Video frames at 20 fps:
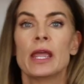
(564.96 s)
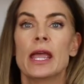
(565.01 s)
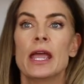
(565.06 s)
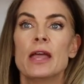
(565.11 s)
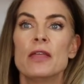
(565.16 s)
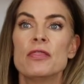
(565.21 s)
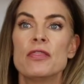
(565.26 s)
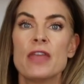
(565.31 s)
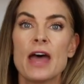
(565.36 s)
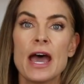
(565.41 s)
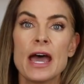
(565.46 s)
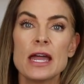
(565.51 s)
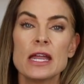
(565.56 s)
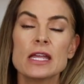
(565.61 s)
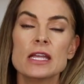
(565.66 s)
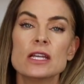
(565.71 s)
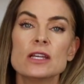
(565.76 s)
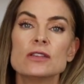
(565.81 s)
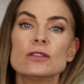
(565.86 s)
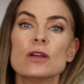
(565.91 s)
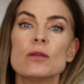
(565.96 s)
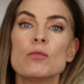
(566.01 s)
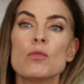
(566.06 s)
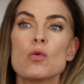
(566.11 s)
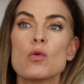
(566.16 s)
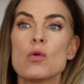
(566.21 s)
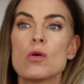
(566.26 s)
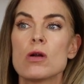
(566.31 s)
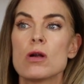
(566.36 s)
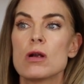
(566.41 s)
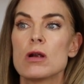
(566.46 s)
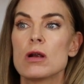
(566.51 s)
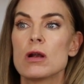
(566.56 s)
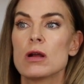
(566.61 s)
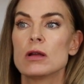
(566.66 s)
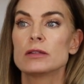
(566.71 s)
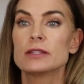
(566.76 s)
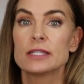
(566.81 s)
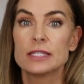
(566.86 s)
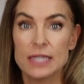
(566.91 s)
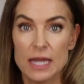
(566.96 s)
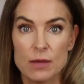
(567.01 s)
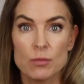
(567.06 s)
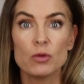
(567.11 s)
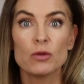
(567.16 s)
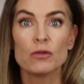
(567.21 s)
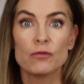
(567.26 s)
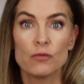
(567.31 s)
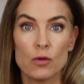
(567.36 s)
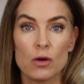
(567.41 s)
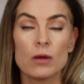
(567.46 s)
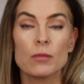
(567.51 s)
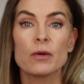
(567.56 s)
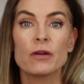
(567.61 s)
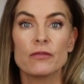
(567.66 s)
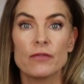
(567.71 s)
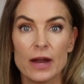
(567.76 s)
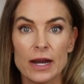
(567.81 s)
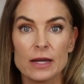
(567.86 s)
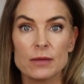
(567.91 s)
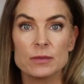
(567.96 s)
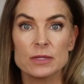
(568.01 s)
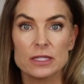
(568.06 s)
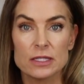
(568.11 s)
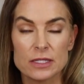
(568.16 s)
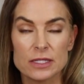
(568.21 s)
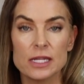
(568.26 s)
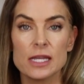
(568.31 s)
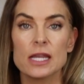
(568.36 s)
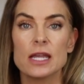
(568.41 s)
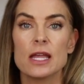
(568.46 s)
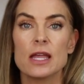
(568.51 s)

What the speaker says: And that is a more stable form of vitamin C.